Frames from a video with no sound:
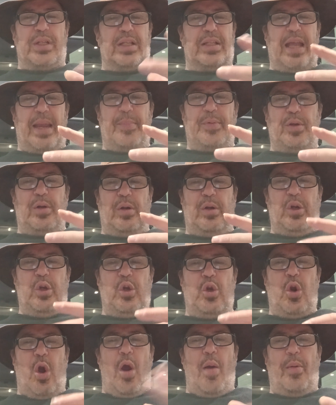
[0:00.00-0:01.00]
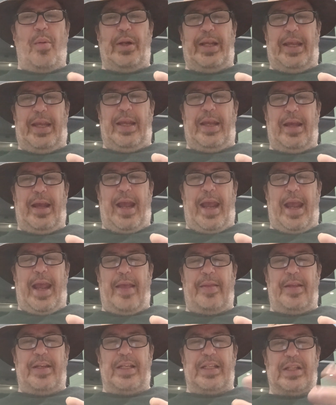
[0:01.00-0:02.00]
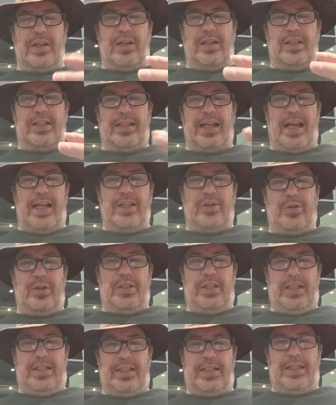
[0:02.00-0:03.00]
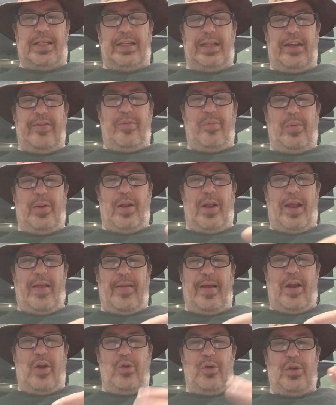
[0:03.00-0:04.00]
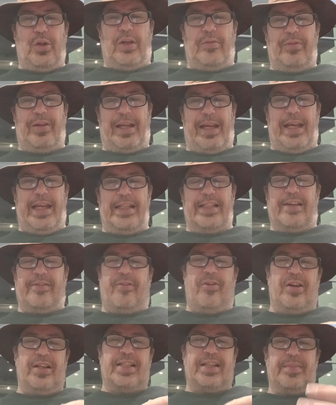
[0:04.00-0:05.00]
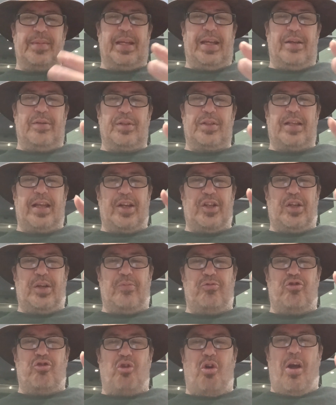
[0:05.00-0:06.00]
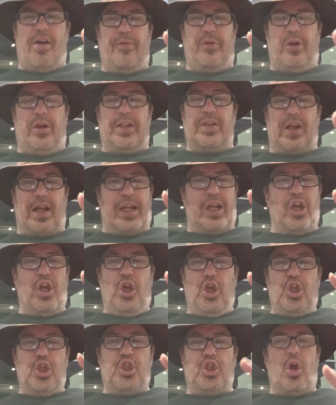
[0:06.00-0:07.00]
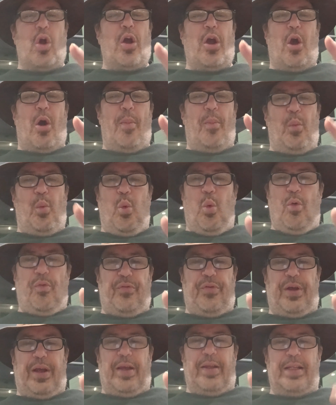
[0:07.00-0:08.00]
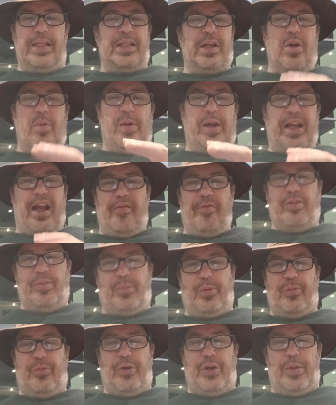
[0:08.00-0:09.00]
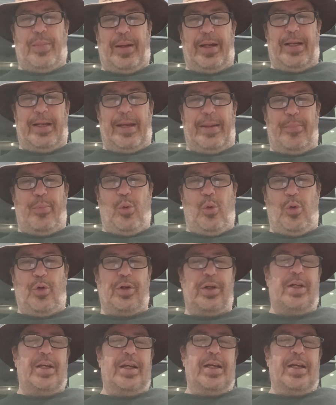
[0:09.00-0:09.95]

There's absolutely nobody here, and they decide to start doing testing. Even when they're looking for keys, they find something else to actually drive you. It's like psyop warfare. There's nowhere comfortable for you to be in an airport.